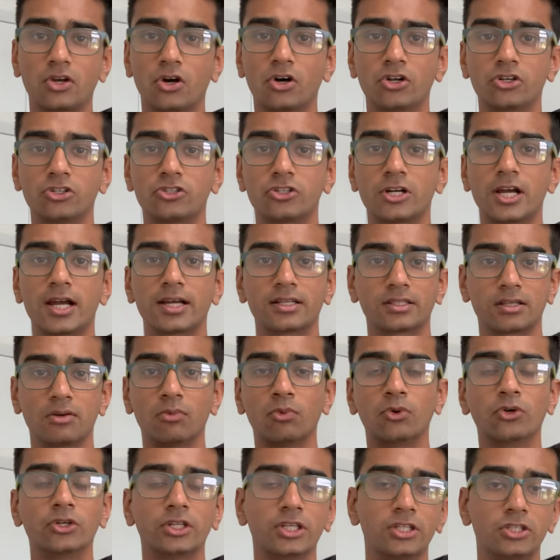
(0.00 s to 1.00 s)
contract
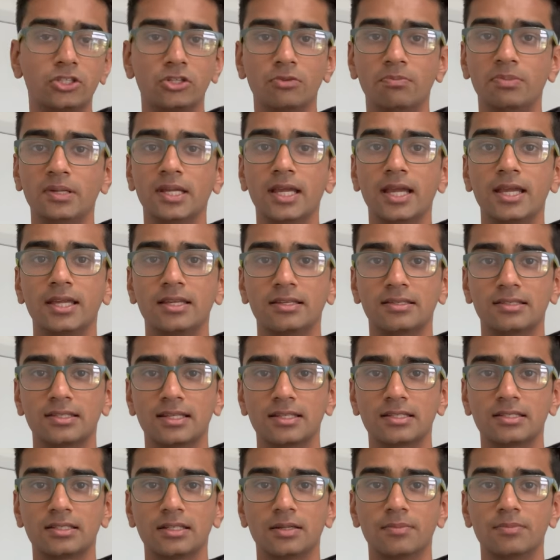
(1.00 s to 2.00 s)
awarded to BAE
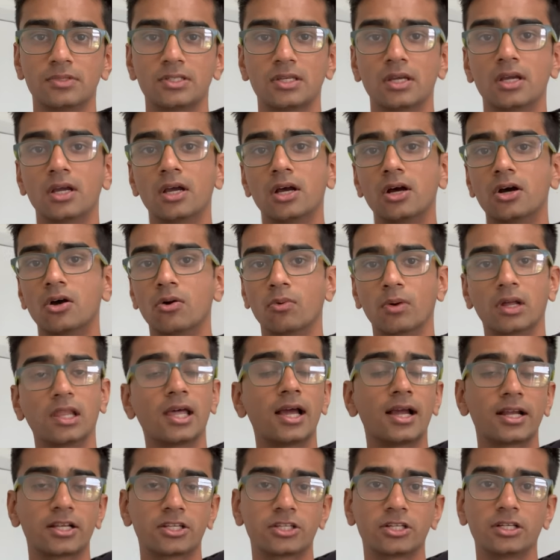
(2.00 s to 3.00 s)
Systems will
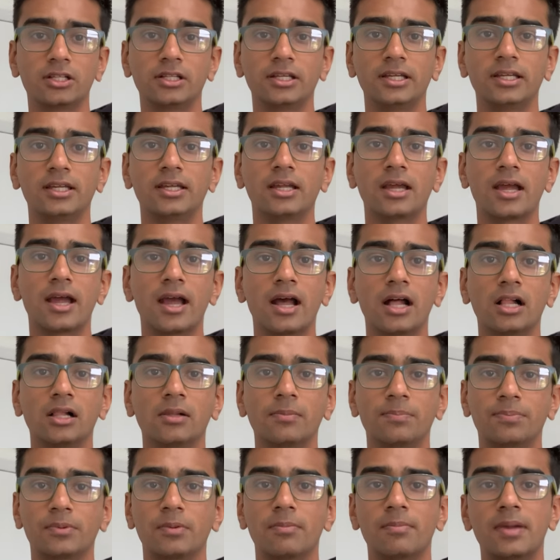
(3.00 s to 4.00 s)
actually
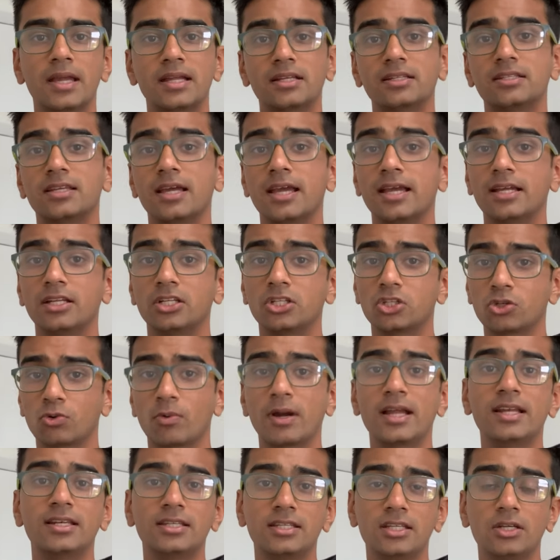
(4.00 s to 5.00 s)
help maintain
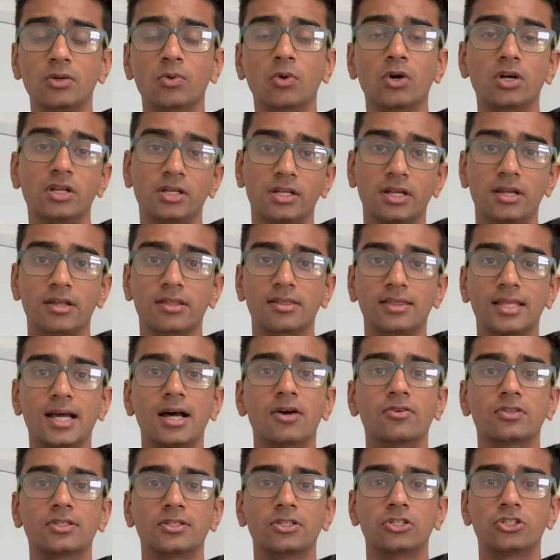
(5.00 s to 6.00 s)

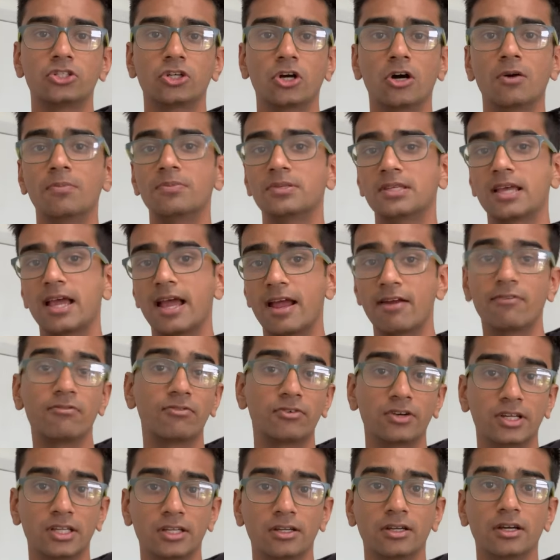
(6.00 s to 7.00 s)
21,000 jobs
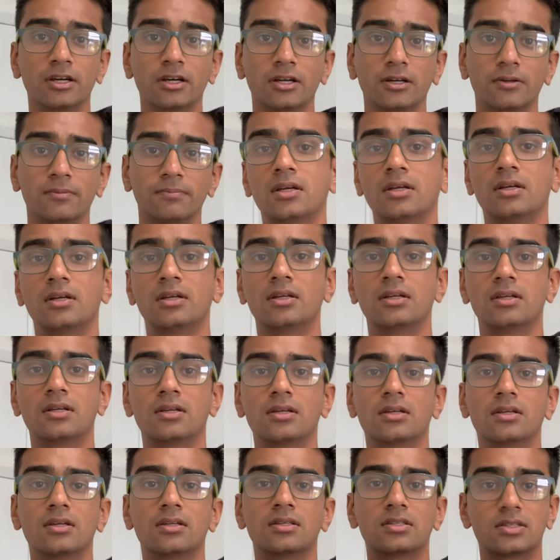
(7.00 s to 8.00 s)
every year.
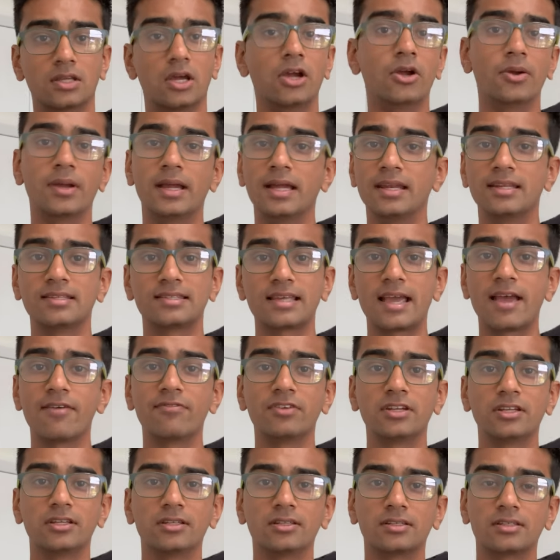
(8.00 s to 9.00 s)
So it is
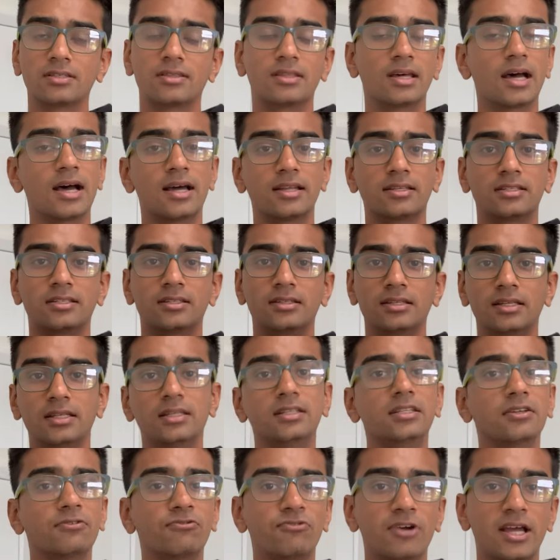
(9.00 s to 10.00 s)
evident that the
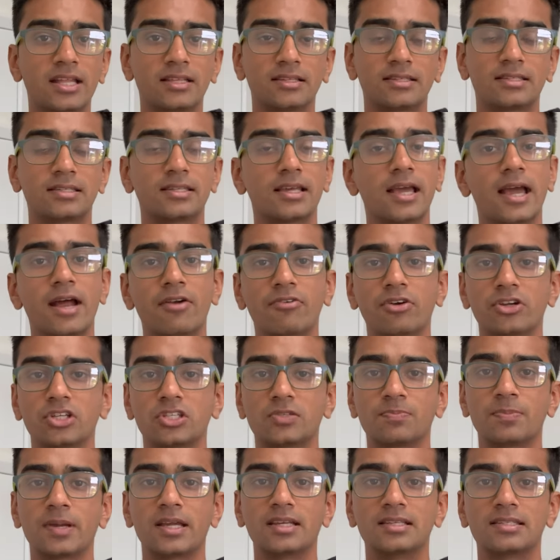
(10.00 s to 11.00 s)
defense
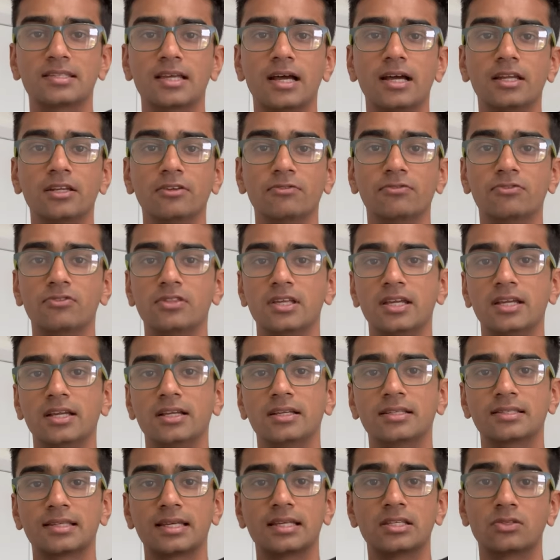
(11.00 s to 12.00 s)
aerospace side of
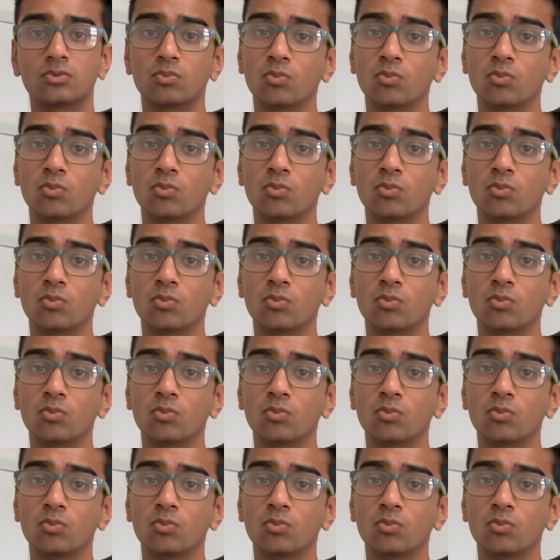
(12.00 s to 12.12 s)
things is